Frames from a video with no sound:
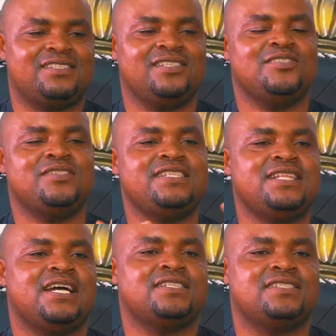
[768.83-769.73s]
you see
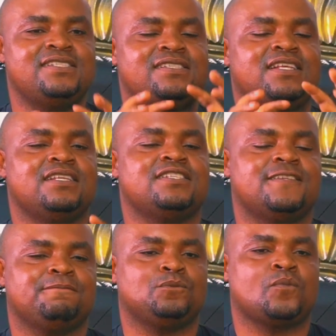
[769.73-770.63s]
that these things,
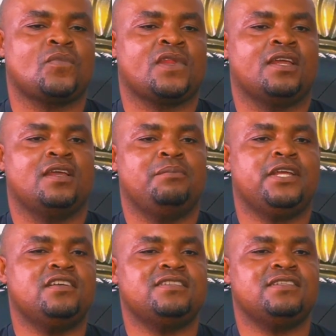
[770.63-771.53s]

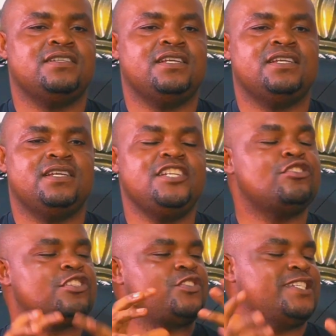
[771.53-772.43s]
because the
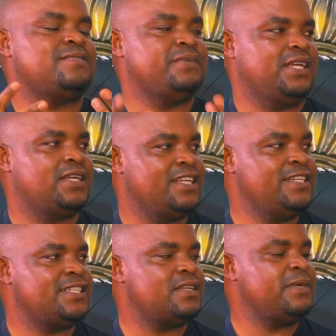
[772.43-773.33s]
industry is big, the
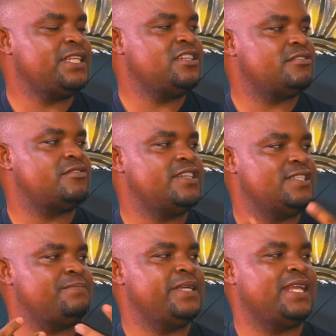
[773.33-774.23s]
entertainment industry is
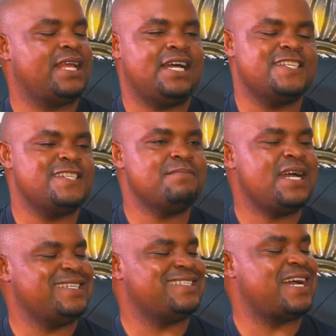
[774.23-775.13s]
big, and the
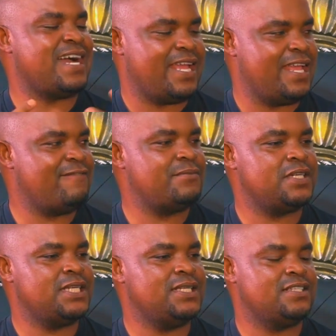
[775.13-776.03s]
demand is high.
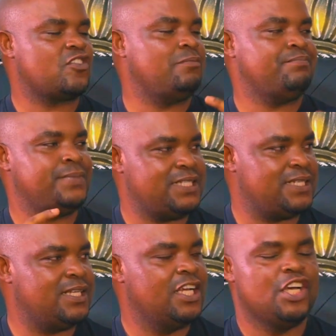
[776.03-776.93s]
Everybody is competing.
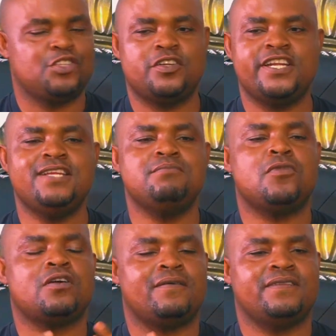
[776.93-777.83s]
So they need
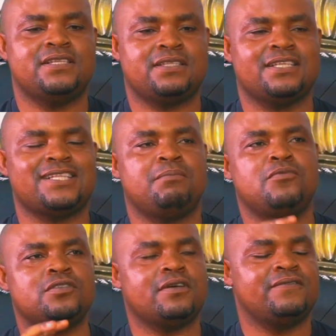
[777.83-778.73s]
more of these things, and
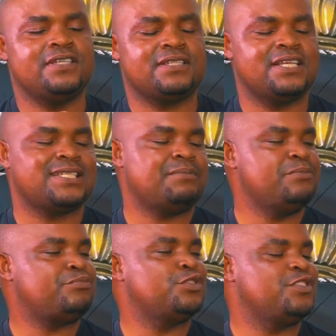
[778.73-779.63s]
most of these things are being
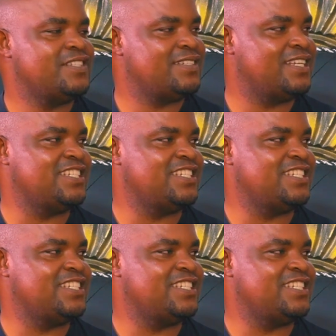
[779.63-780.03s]
produced in